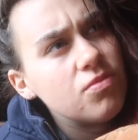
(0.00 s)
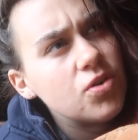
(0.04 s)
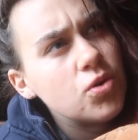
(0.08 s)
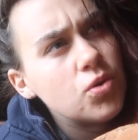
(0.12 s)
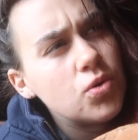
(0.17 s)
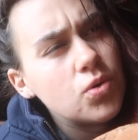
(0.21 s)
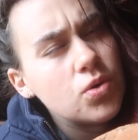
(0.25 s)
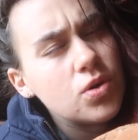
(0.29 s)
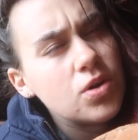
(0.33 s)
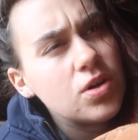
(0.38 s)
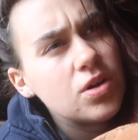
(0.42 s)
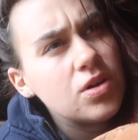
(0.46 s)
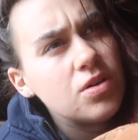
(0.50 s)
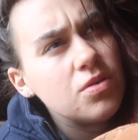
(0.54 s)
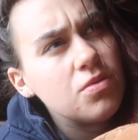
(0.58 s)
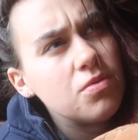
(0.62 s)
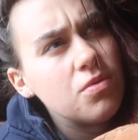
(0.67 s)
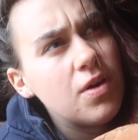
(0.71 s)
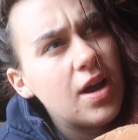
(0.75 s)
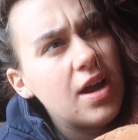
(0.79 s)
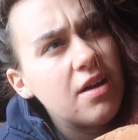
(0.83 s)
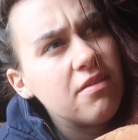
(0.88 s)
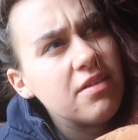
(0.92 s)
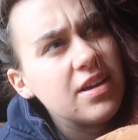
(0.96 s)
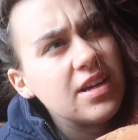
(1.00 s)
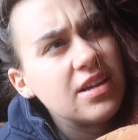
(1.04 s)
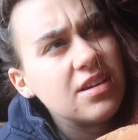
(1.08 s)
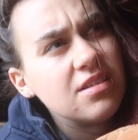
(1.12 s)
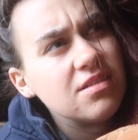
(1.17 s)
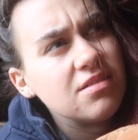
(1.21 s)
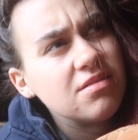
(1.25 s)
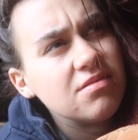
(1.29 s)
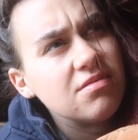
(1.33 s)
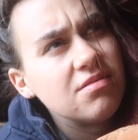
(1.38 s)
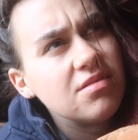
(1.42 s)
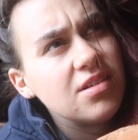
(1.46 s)
oh,
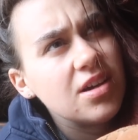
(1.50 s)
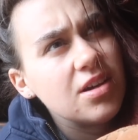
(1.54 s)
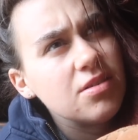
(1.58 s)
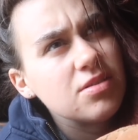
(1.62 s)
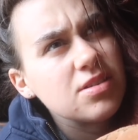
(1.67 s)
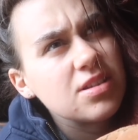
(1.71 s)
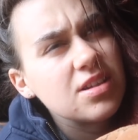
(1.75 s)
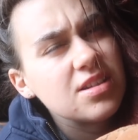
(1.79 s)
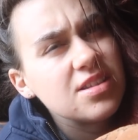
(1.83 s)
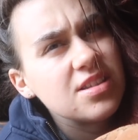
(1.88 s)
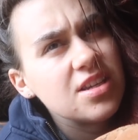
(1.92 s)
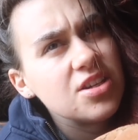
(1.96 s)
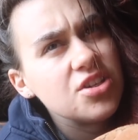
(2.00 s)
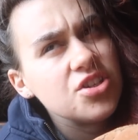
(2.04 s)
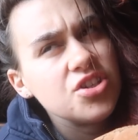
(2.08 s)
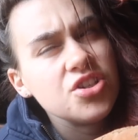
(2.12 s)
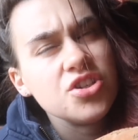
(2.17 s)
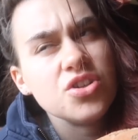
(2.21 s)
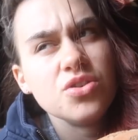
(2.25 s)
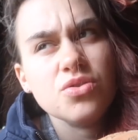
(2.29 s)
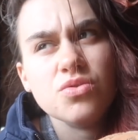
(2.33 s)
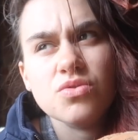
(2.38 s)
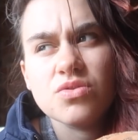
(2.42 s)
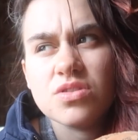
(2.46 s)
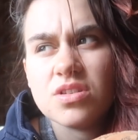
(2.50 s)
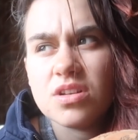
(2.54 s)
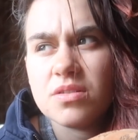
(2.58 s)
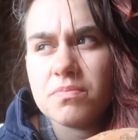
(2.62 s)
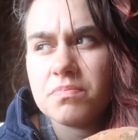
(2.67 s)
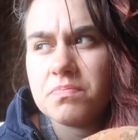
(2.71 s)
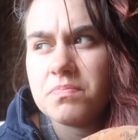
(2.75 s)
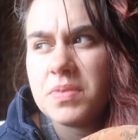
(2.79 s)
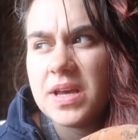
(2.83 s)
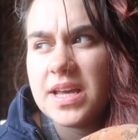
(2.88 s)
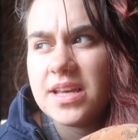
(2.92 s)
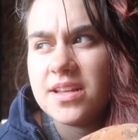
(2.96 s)
wearing, I was going to say shoes
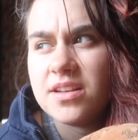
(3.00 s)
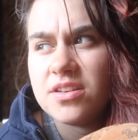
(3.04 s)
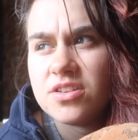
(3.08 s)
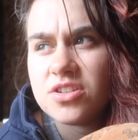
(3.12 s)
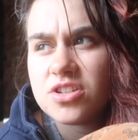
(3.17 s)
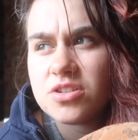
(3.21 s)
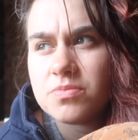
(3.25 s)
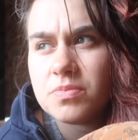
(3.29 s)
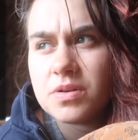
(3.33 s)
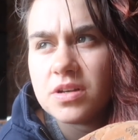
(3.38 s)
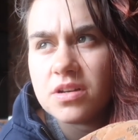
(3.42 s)
that pinch,